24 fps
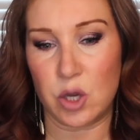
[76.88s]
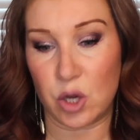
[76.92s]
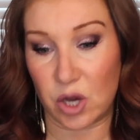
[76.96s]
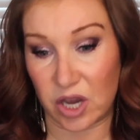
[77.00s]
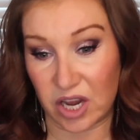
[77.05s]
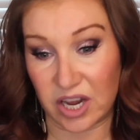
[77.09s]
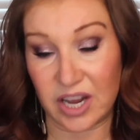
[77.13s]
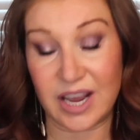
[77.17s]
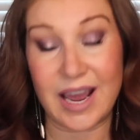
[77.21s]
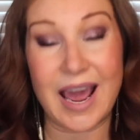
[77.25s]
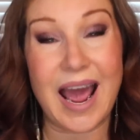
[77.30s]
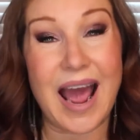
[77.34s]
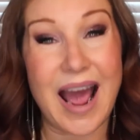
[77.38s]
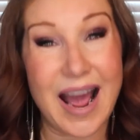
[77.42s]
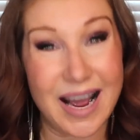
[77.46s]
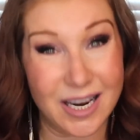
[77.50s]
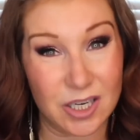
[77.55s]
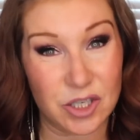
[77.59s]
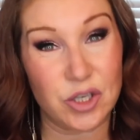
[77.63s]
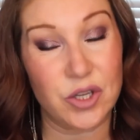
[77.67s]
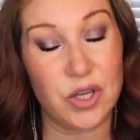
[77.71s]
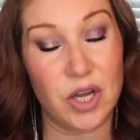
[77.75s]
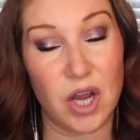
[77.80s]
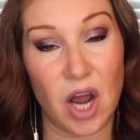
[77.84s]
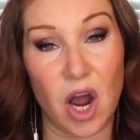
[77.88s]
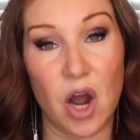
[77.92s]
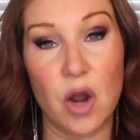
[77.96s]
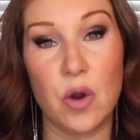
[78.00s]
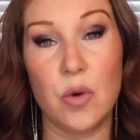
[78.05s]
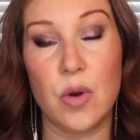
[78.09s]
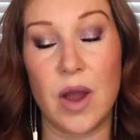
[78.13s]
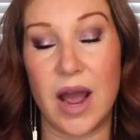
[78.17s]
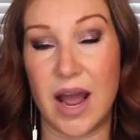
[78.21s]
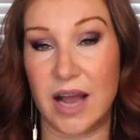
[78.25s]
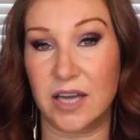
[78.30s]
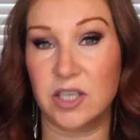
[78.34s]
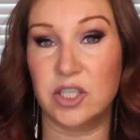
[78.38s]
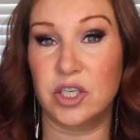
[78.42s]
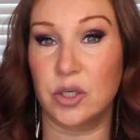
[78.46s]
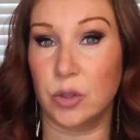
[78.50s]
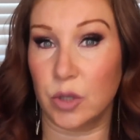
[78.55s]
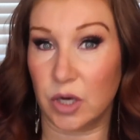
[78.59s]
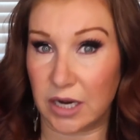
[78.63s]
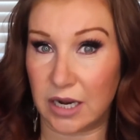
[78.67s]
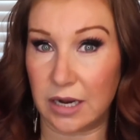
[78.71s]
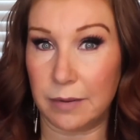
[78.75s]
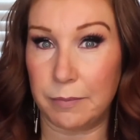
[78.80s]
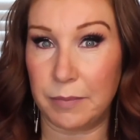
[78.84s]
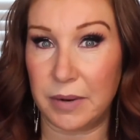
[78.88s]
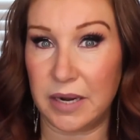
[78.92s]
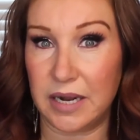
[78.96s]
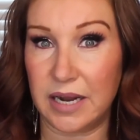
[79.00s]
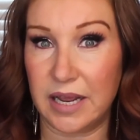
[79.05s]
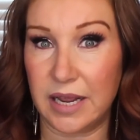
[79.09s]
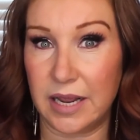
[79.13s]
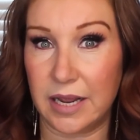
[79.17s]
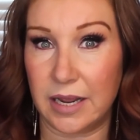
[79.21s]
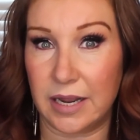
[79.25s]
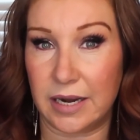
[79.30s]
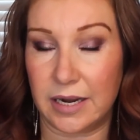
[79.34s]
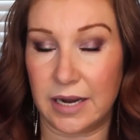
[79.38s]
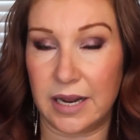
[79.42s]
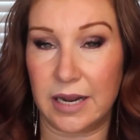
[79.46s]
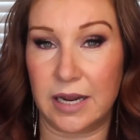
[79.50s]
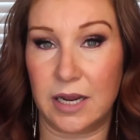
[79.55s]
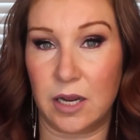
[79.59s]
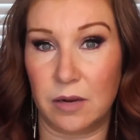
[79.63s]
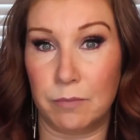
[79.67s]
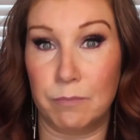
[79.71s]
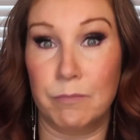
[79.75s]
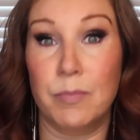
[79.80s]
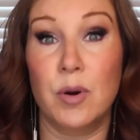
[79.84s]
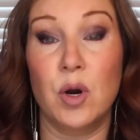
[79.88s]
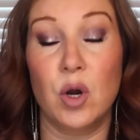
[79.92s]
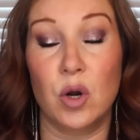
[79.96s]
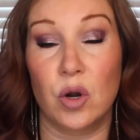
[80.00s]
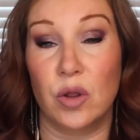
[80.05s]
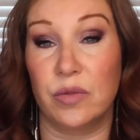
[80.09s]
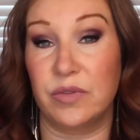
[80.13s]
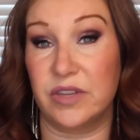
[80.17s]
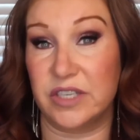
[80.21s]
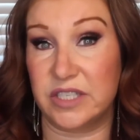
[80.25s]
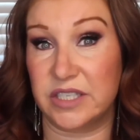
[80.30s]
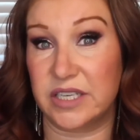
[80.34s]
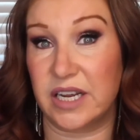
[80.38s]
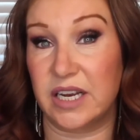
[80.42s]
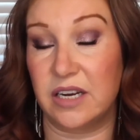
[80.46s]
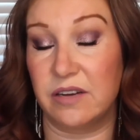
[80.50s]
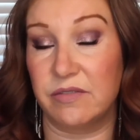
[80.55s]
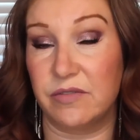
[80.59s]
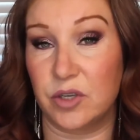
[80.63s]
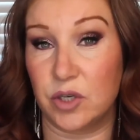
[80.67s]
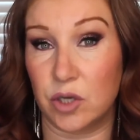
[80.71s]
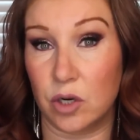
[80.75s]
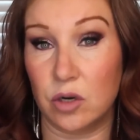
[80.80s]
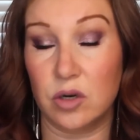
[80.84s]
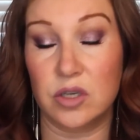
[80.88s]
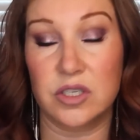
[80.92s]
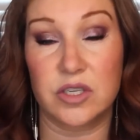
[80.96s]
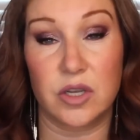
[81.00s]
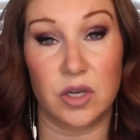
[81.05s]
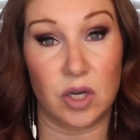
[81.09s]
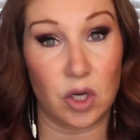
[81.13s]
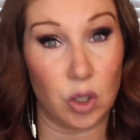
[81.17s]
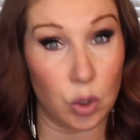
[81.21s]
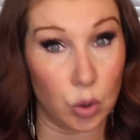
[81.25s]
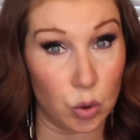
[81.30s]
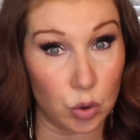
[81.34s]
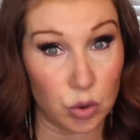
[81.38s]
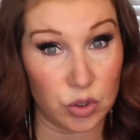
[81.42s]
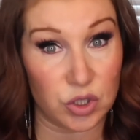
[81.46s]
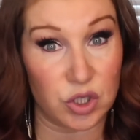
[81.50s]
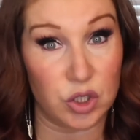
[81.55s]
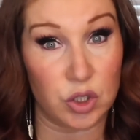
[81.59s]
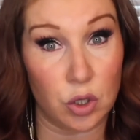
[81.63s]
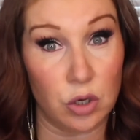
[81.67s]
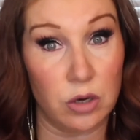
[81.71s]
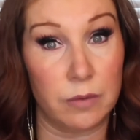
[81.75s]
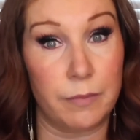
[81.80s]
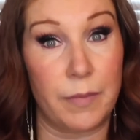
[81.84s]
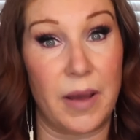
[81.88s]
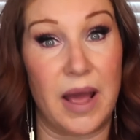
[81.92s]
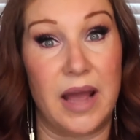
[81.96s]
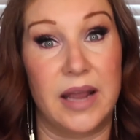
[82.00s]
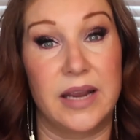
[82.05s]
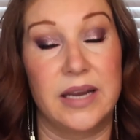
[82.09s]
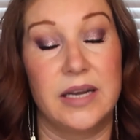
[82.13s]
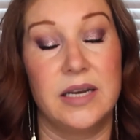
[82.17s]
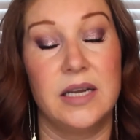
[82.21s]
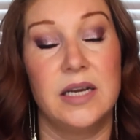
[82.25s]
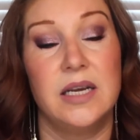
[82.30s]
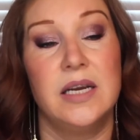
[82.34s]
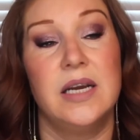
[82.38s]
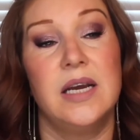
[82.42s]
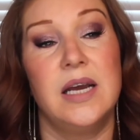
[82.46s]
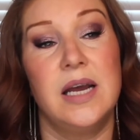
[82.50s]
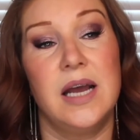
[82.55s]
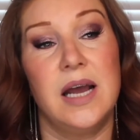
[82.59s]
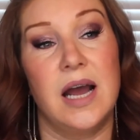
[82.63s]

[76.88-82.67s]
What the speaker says: You can catch the coat as you're clipping it, and it can pull on the skin of the dog, so it can cause the dog pain.